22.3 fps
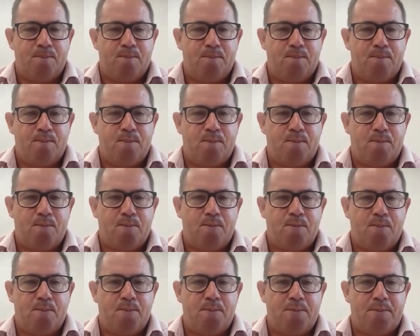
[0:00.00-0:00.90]

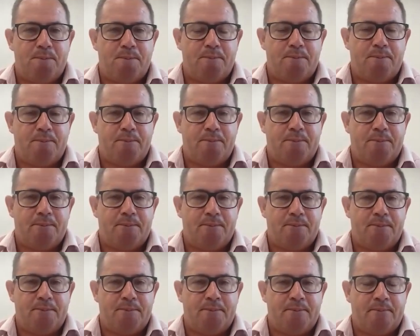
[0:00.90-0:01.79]

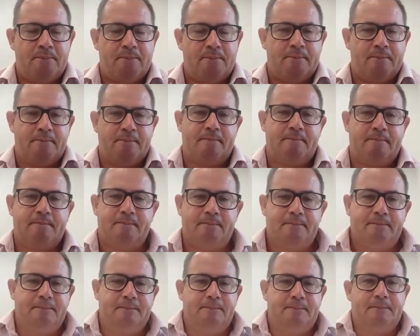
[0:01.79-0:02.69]

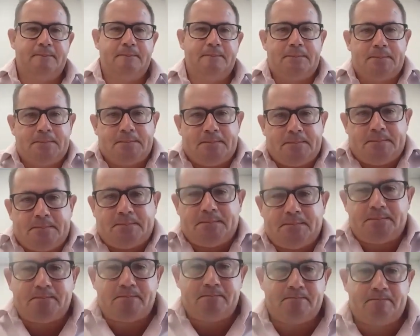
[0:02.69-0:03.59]

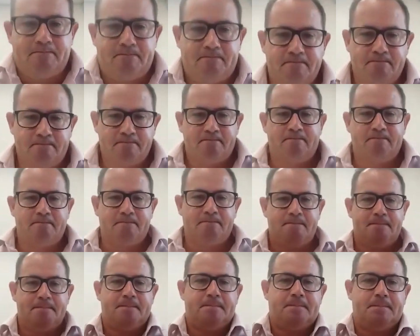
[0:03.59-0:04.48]

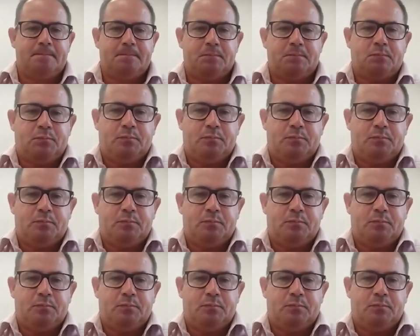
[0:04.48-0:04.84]
[no speech]